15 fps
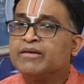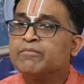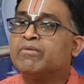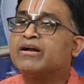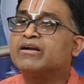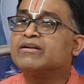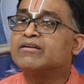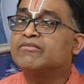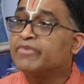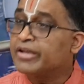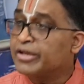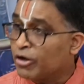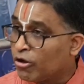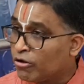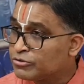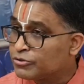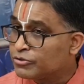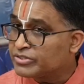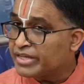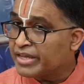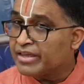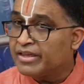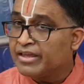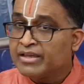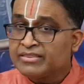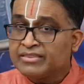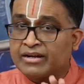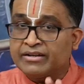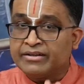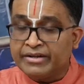but we can also say
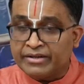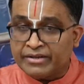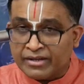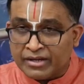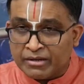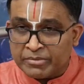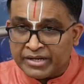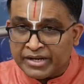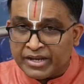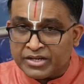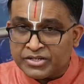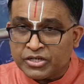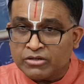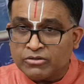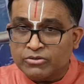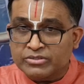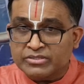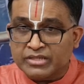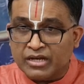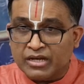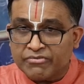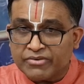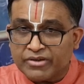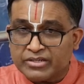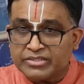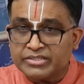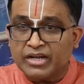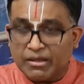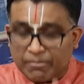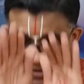that determination to serve
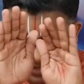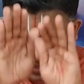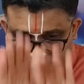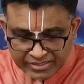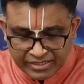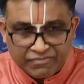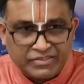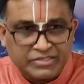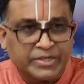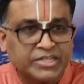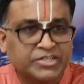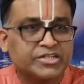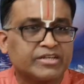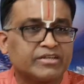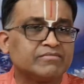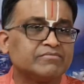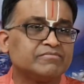Krishna by itself is victory.